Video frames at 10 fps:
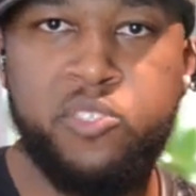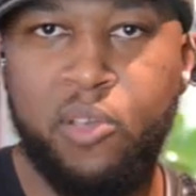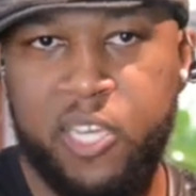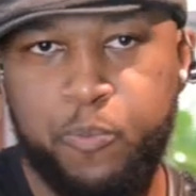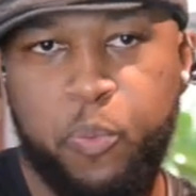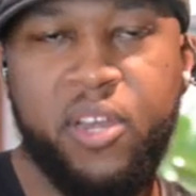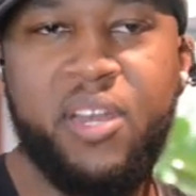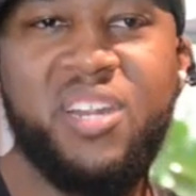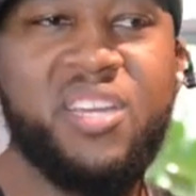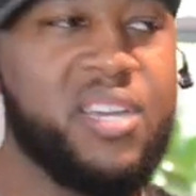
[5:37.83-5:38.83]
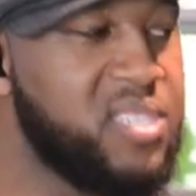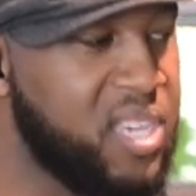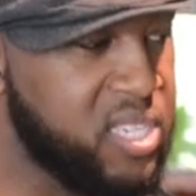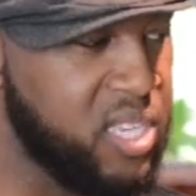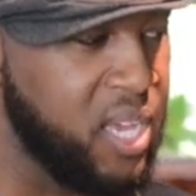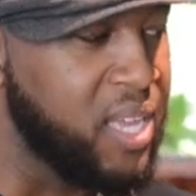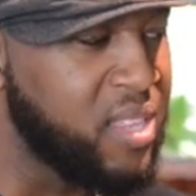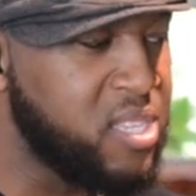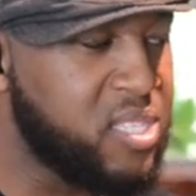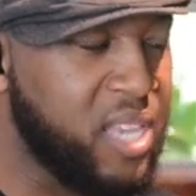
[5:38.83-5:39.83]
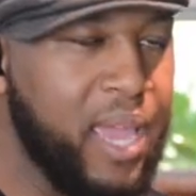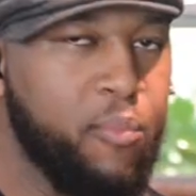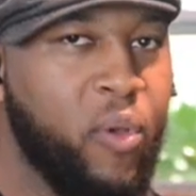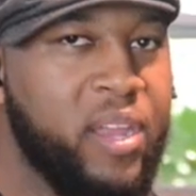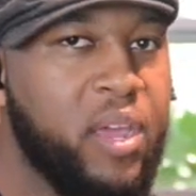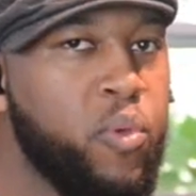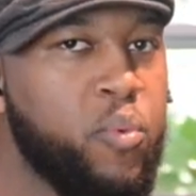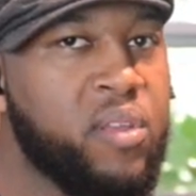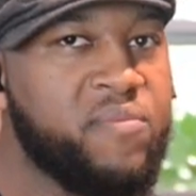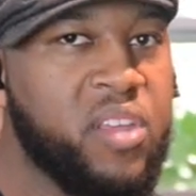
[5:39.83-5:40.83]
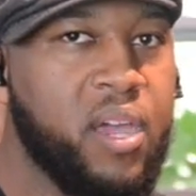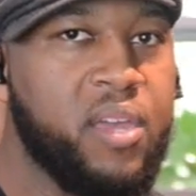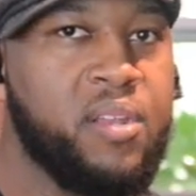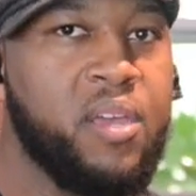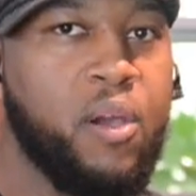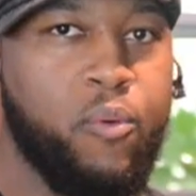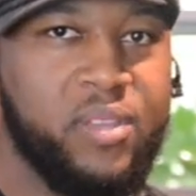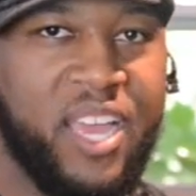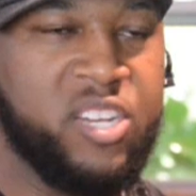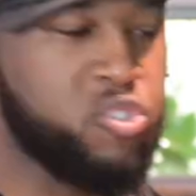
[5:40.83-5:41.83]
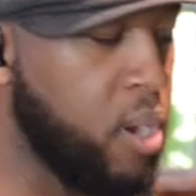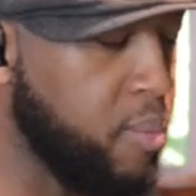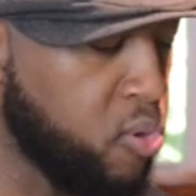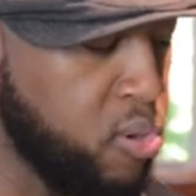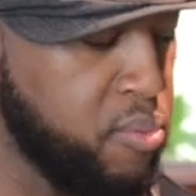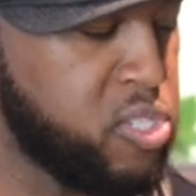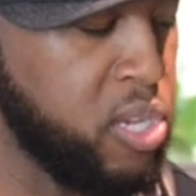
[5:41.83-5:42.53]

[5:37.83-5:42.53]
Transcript: So let's put it into context the same way that we would have done with that drum groove.